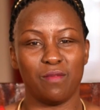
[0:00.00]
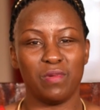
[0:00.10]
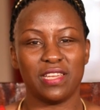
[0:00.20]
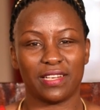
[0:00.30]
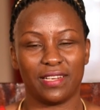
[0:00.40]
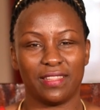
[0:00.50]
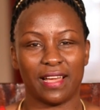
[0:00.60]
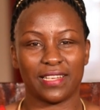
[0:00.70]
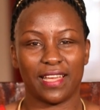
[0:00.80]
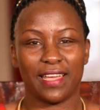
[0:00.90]
immediately
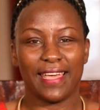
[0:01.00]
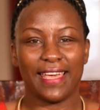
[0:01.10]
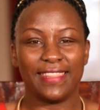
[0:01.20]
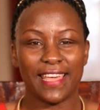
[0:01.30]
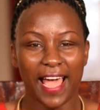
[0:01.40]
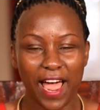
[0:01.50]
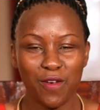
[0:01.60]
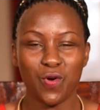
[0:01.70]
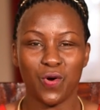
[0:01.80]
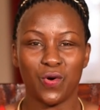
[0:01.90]
that the
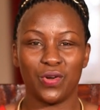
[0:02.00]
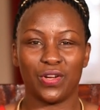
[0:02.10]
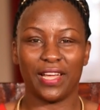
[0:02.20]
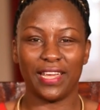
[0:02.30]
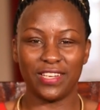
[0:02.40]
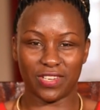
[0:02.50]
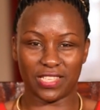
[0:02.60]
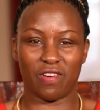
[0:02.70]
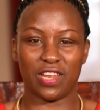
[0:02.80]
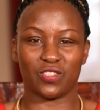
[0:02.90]
annual
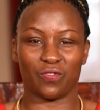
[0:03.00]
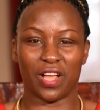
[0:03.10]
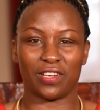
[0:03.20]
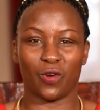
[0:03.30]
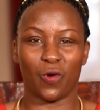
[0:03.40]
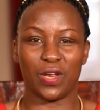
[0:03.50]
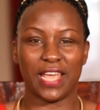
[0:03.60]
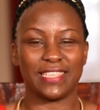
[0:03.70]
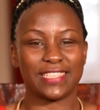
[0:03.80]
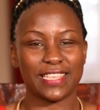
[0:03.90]
interest rate of that loan
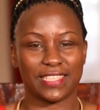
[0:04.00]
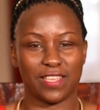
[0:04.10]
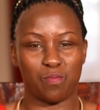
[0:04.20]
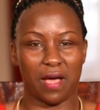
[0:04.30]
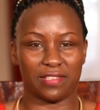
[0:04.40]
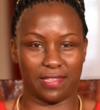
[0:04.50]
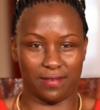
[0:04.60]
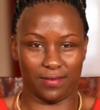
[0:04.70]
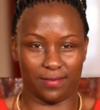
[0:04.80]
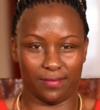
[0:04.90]
is 60%.